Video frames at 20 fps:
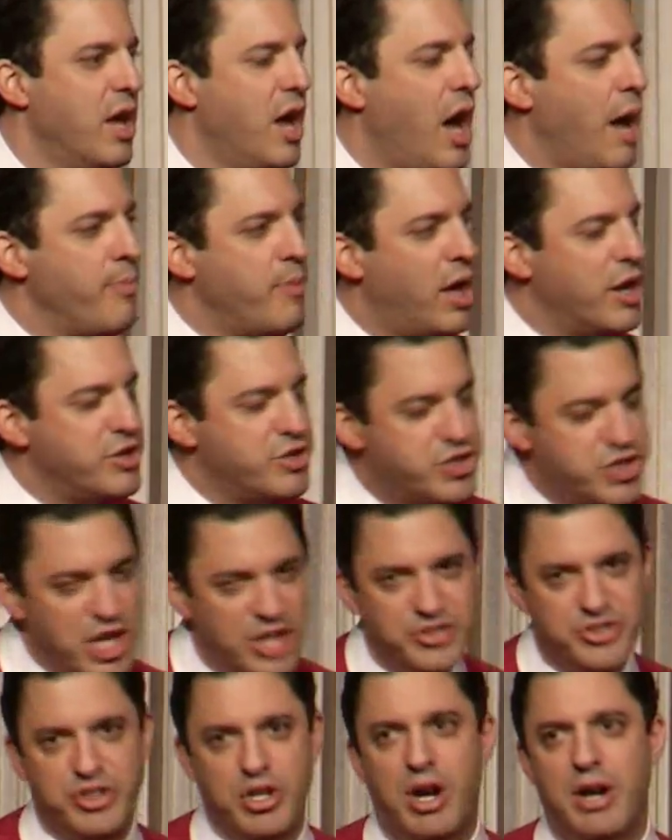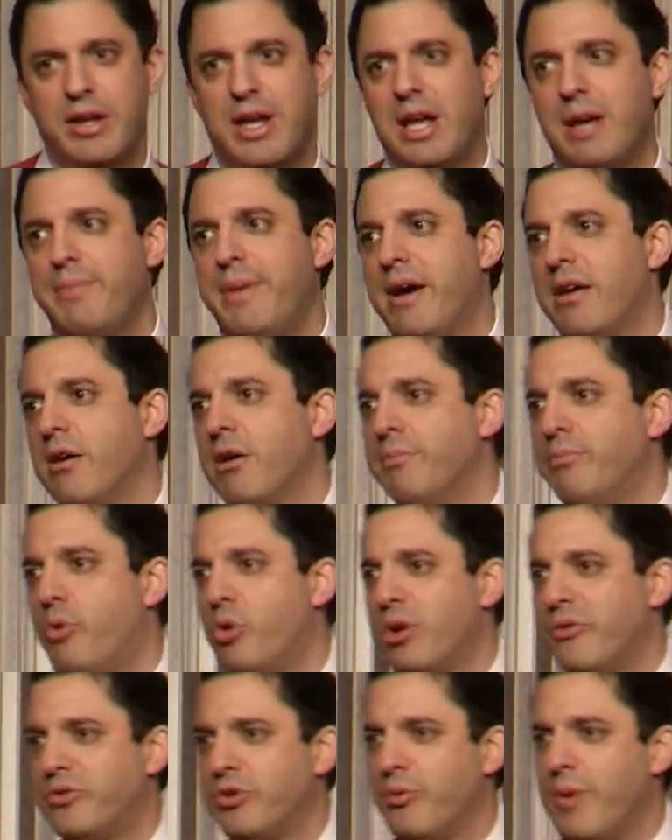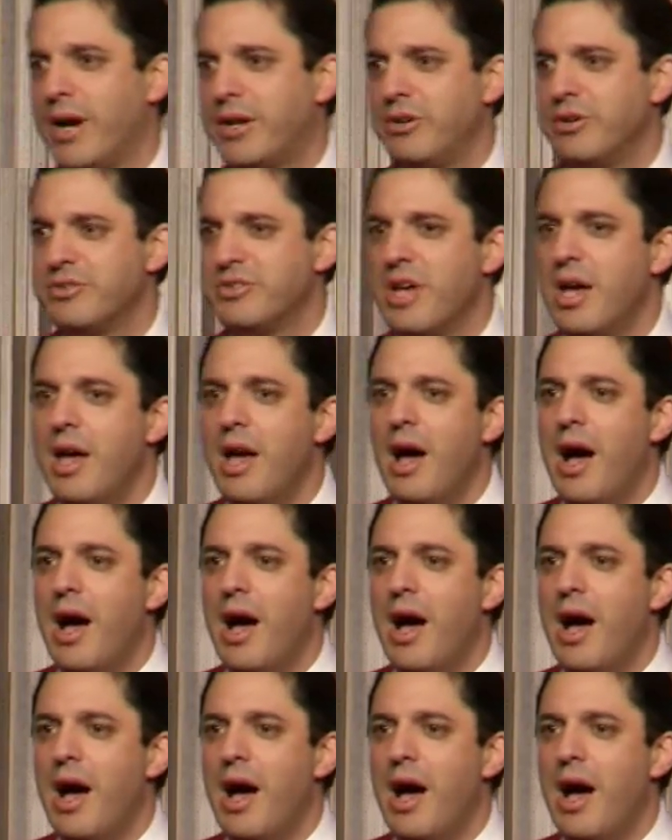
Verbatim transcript: I'm not just talking about our board of directors.